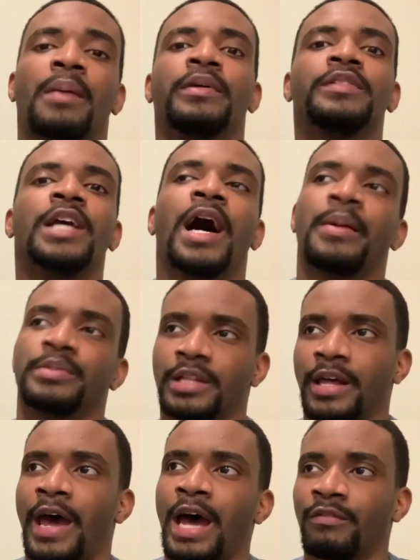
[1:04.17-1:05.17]
of jobs do they
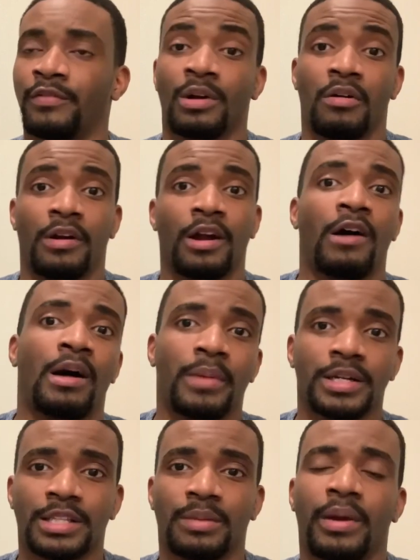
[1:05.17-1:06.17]
have if you don't know how
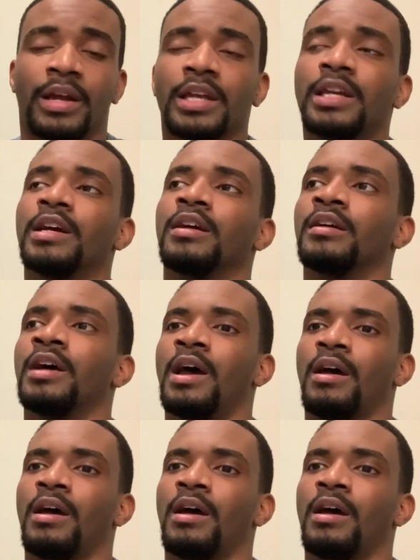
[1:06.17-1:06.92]
much they make a year